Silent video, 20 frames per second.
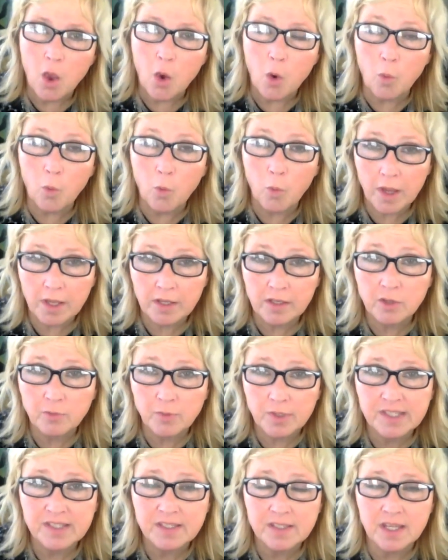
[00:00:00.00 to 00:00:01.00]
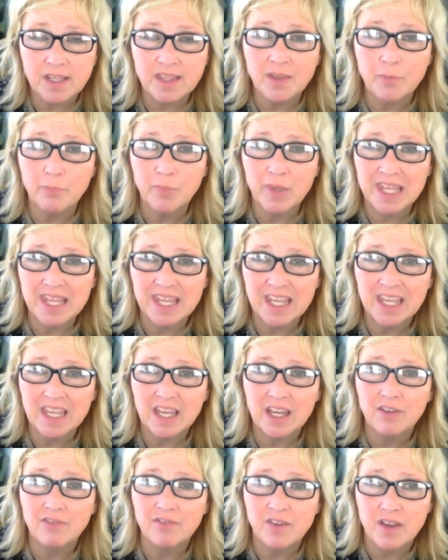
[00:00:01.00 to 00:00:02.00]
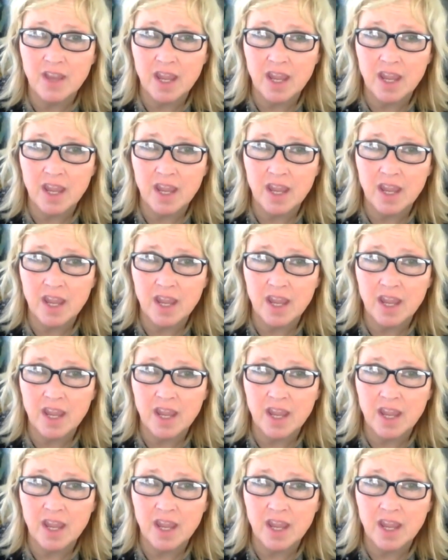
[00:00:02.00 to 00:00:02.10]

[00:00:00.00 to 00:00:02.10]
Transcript: when do we see the peak of